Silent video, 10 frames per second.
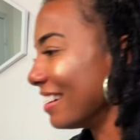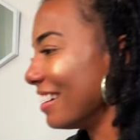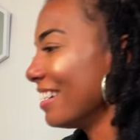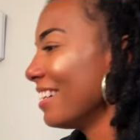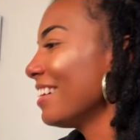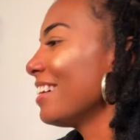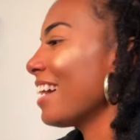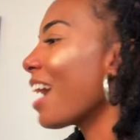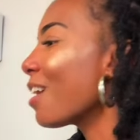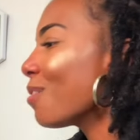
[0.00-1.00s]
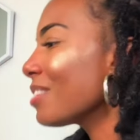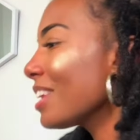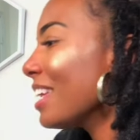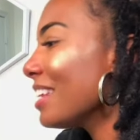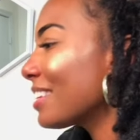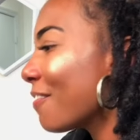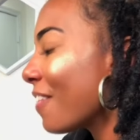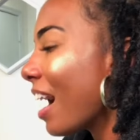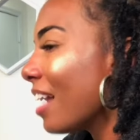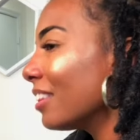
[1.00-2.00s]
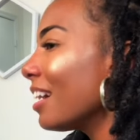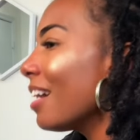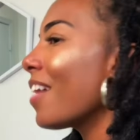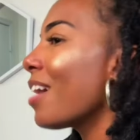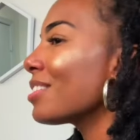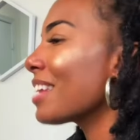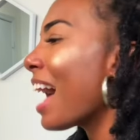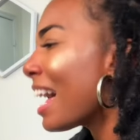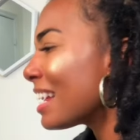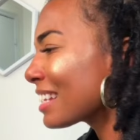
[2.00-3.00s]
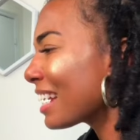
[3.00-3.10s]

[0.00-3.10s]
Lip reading: I don't need to find love outside,